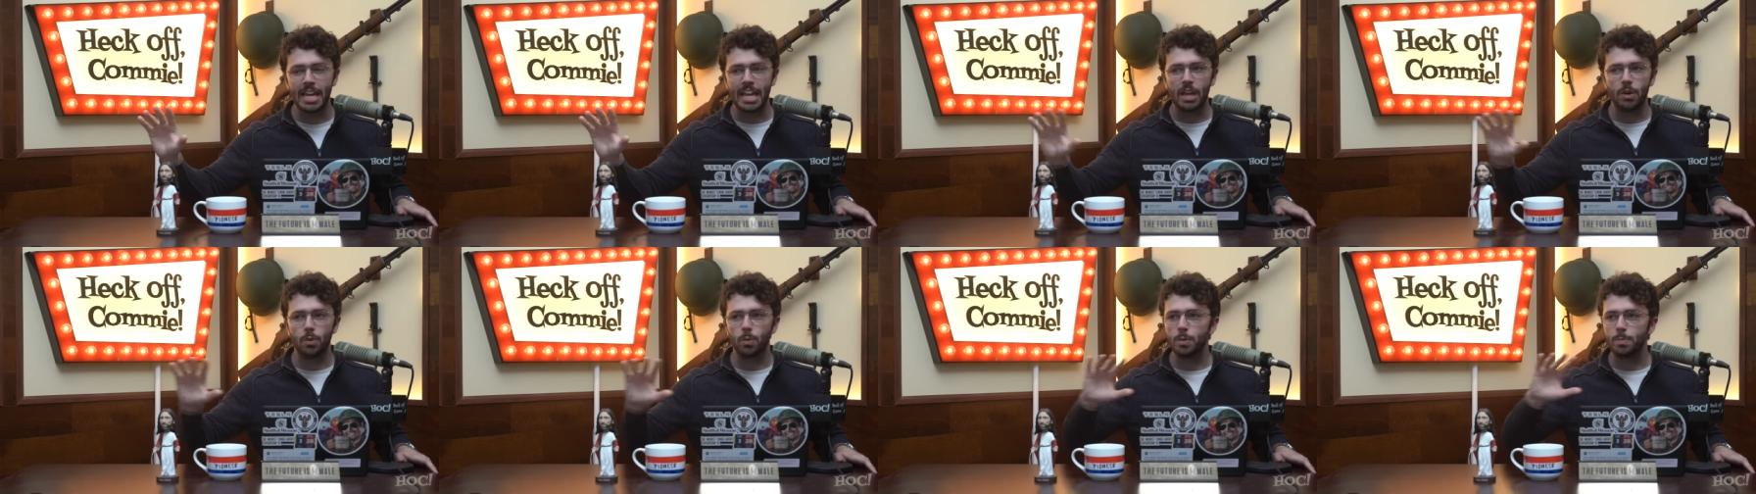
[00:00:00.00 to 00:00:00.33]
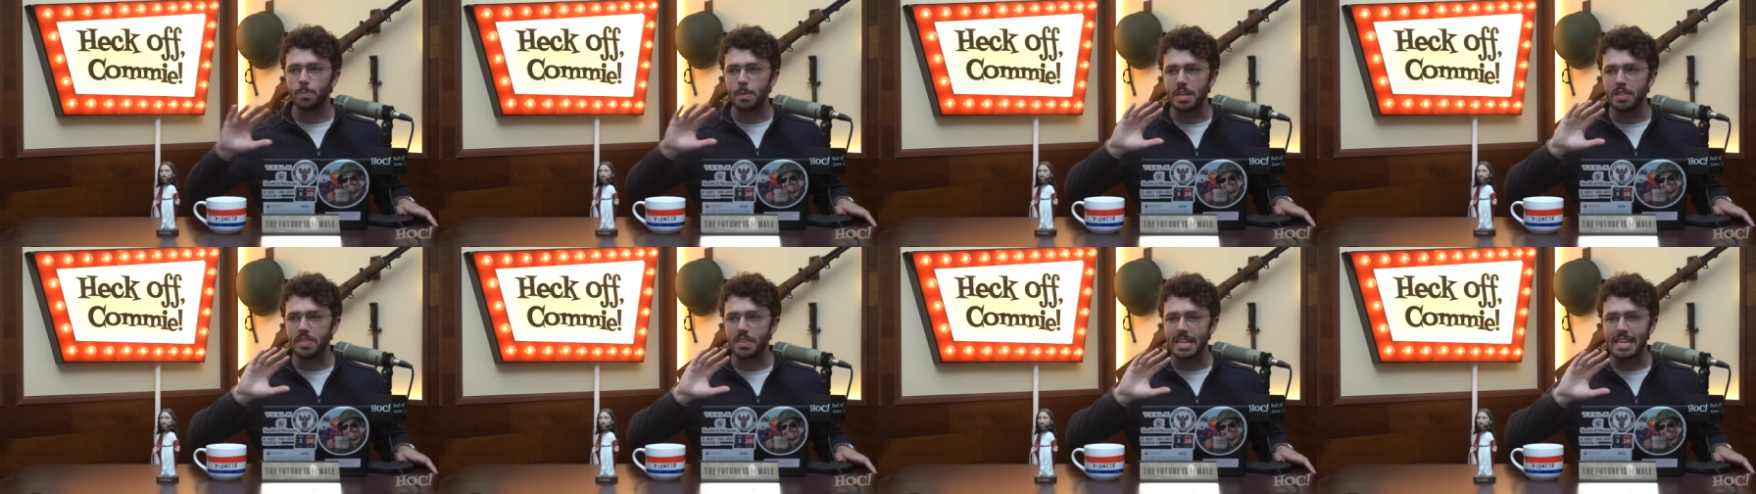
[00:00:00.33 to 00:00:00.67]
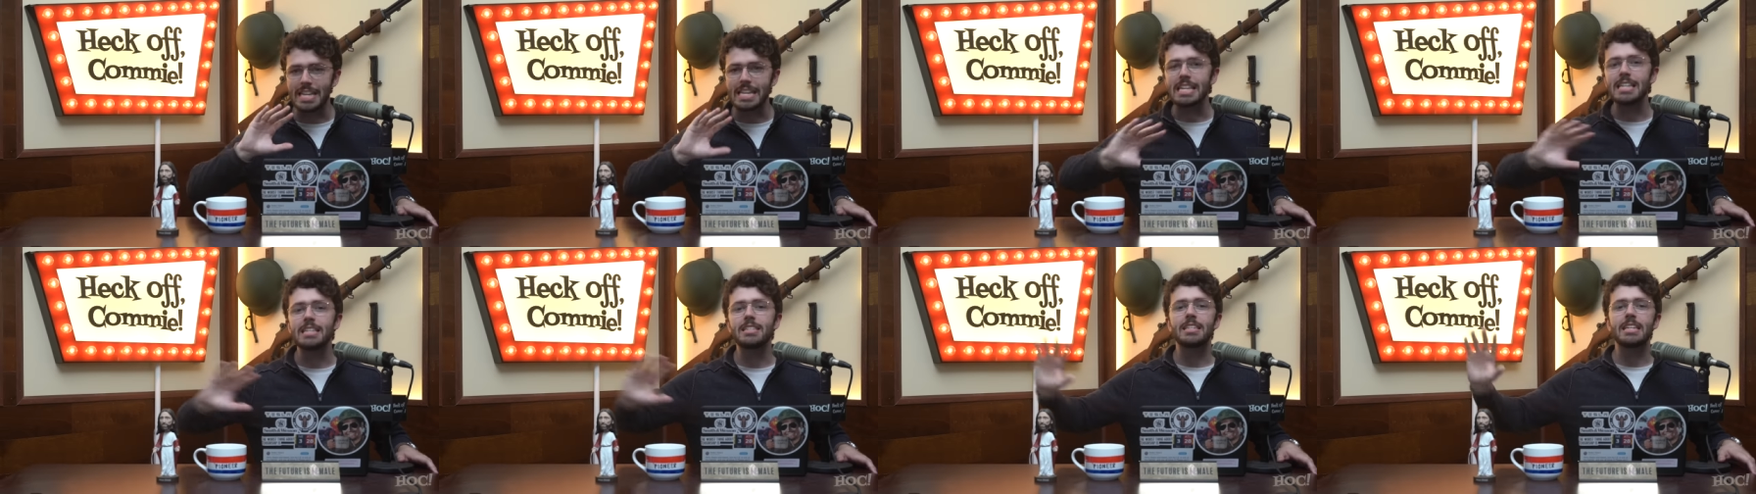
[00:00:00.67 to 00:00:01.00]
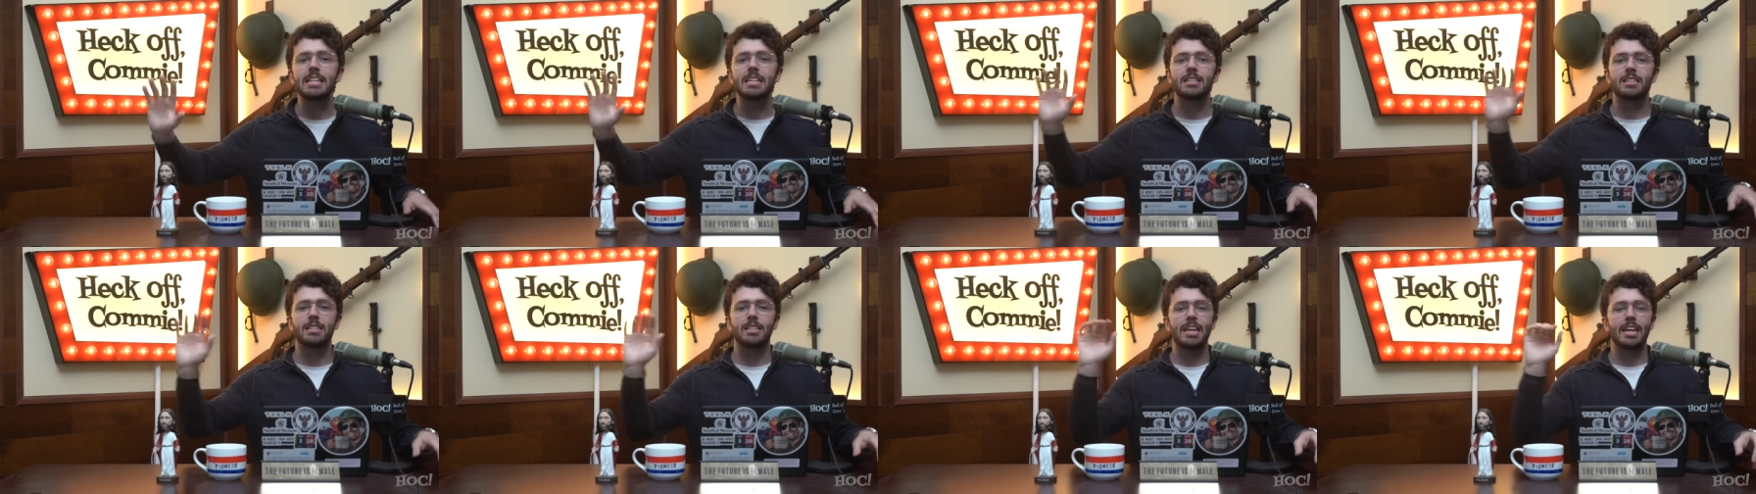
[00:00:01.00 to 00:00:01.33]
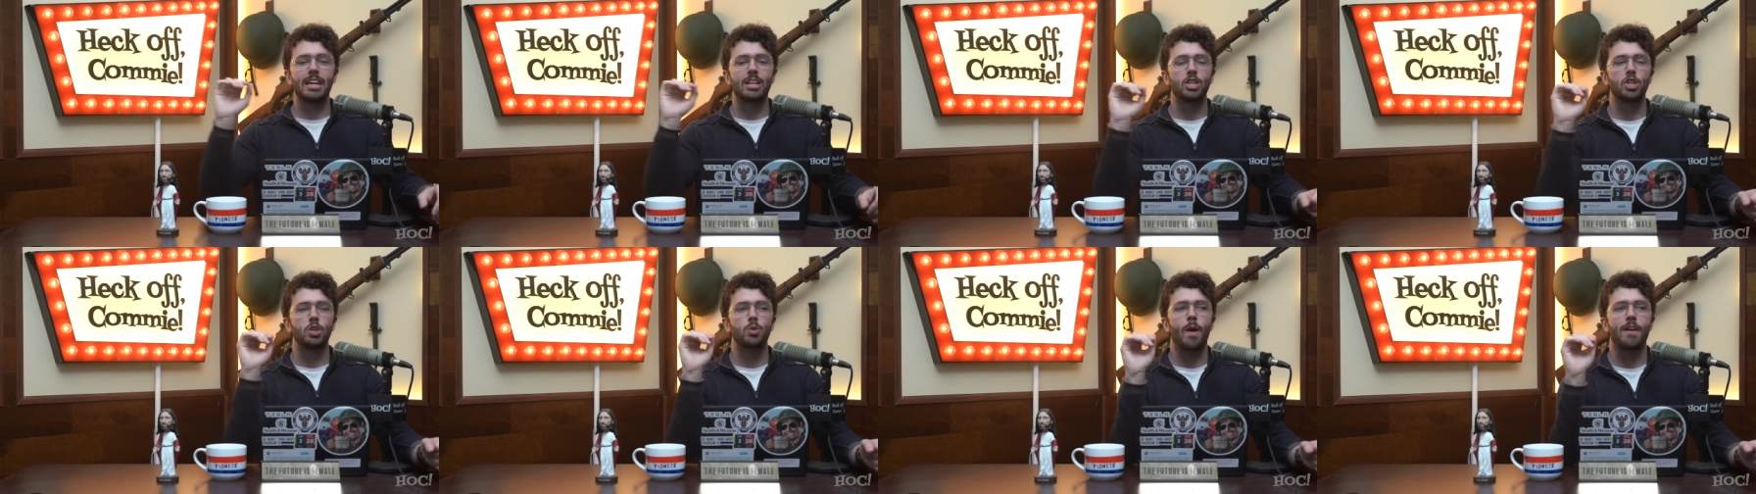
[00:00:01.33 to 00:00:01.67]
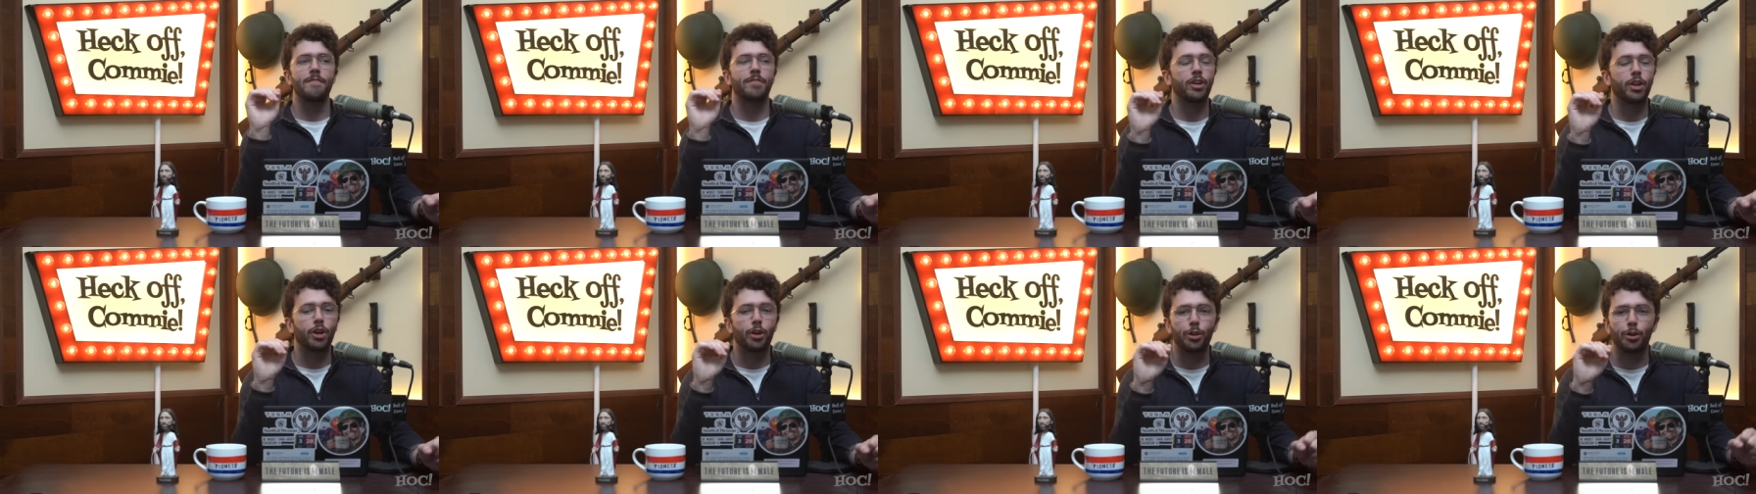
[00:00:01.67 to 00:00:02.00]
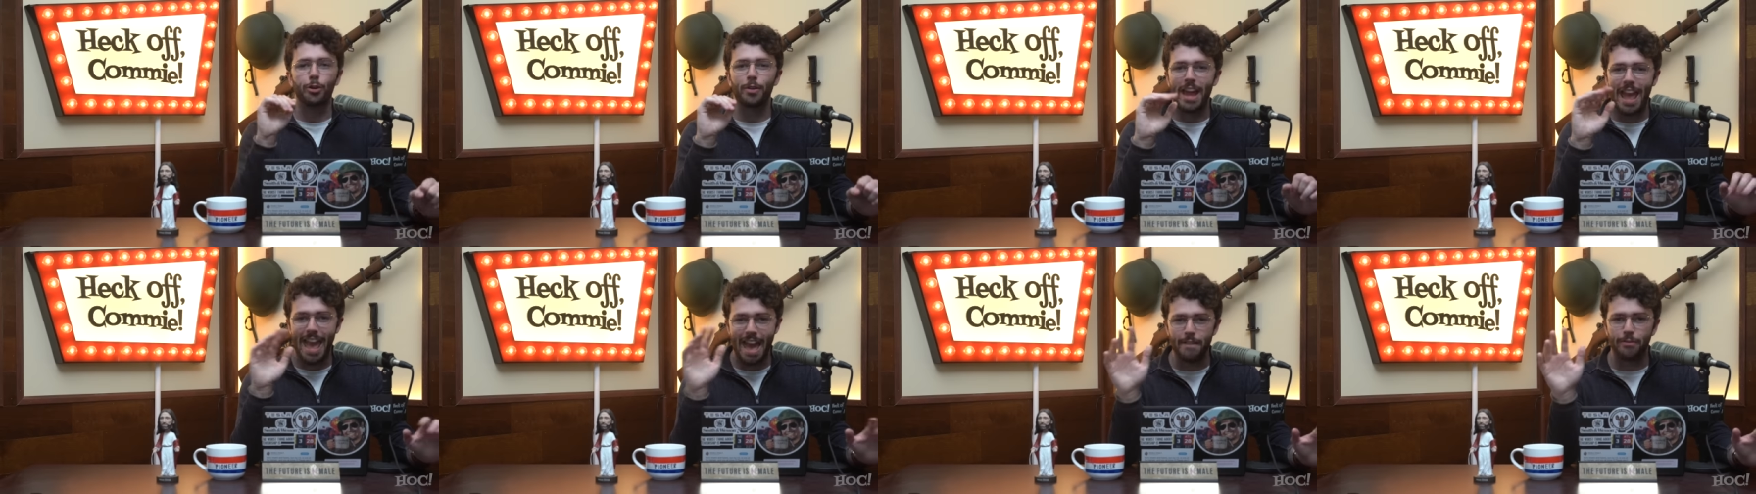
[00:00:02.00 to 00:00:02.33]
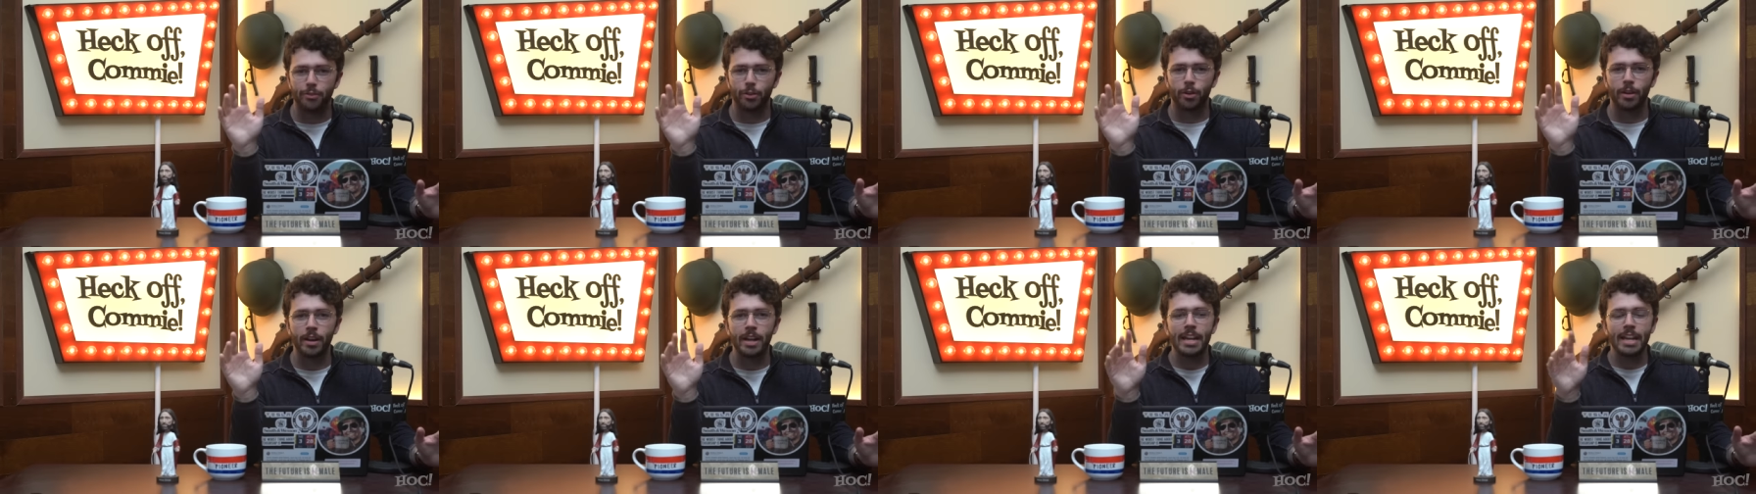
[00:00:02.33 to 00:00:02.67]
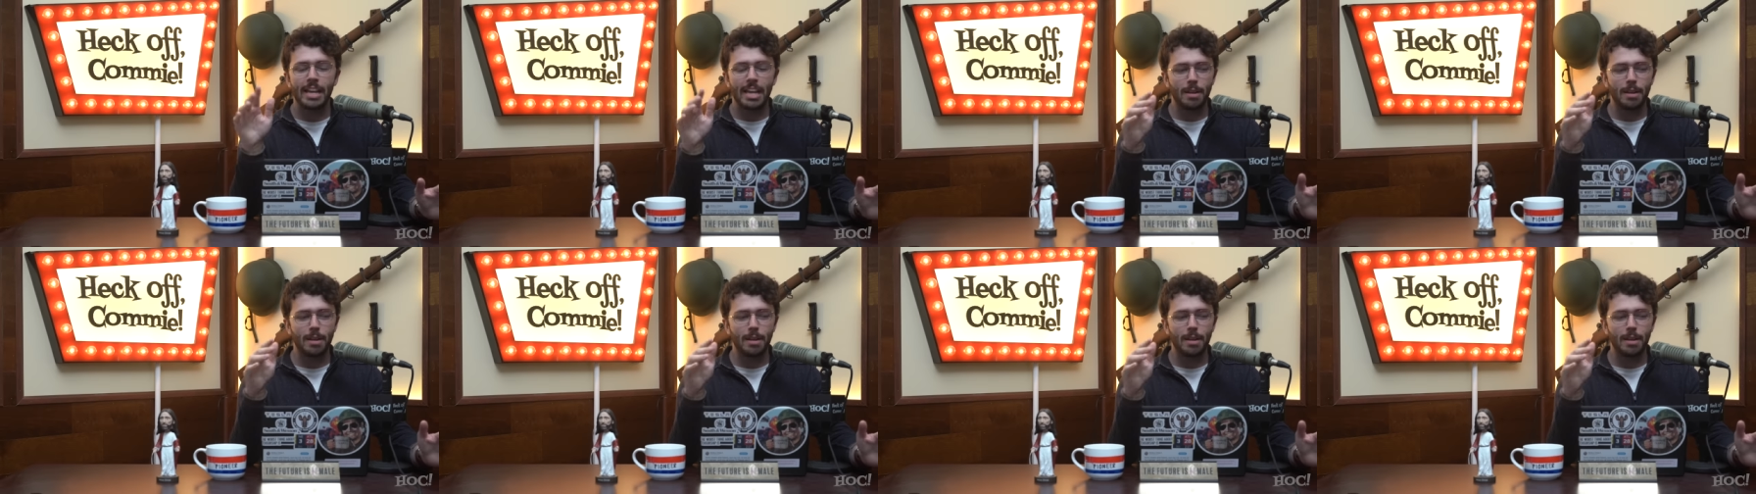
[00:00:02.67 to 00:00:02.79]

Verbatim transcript: It would be the easiest thing to have occurred ever.